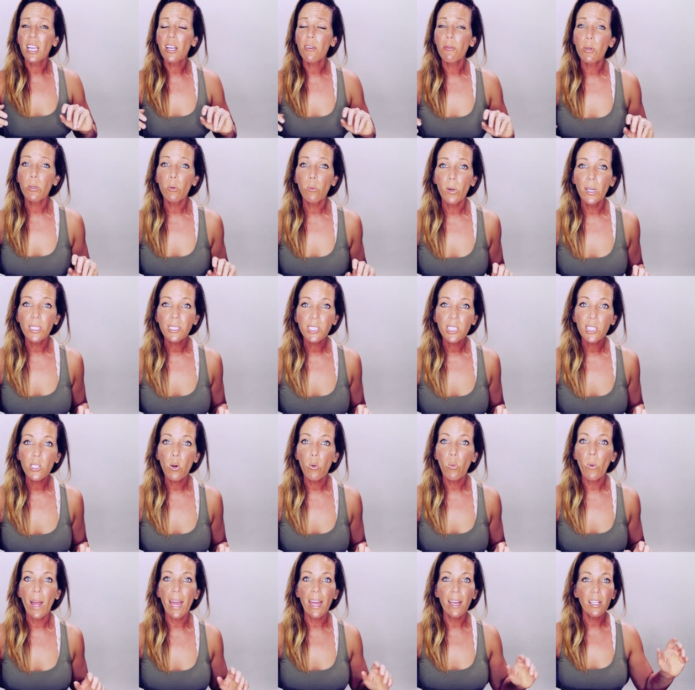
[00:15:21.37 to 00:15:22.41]
every once in a
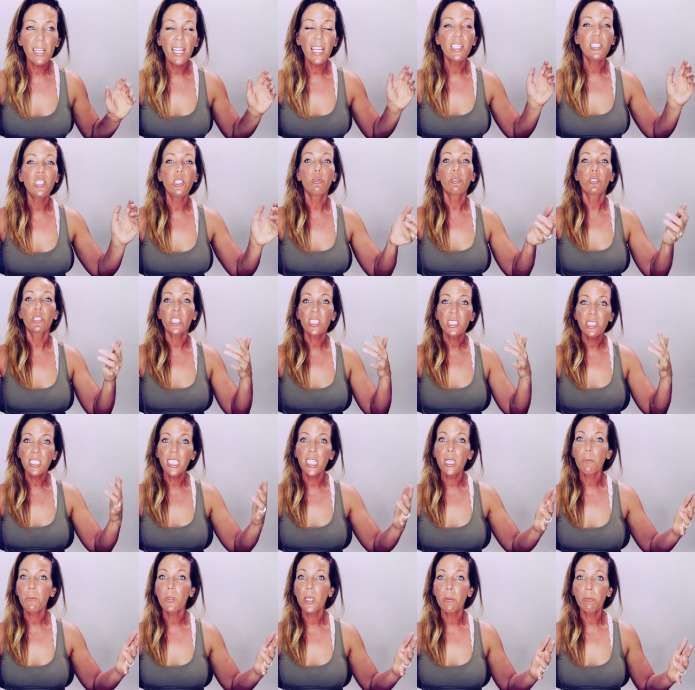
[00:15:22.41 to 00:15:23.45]
while and you just
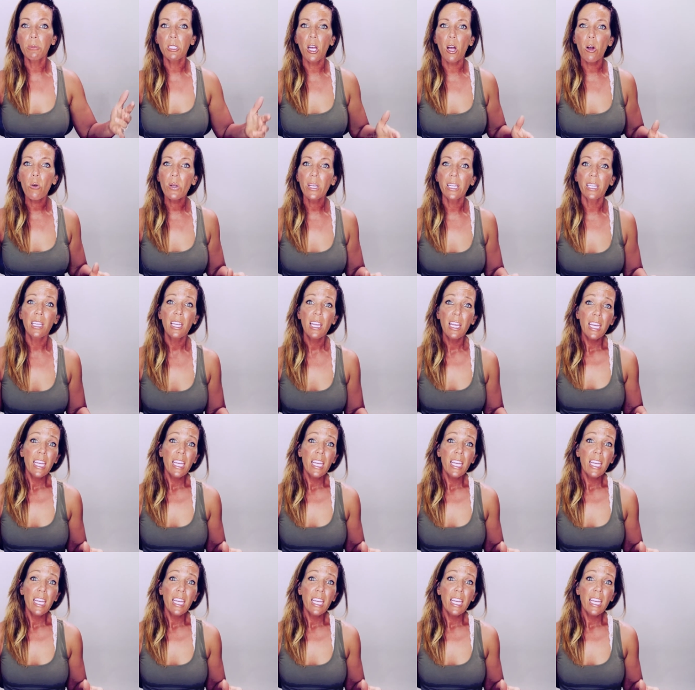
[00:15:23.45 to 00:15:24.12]
keep them going.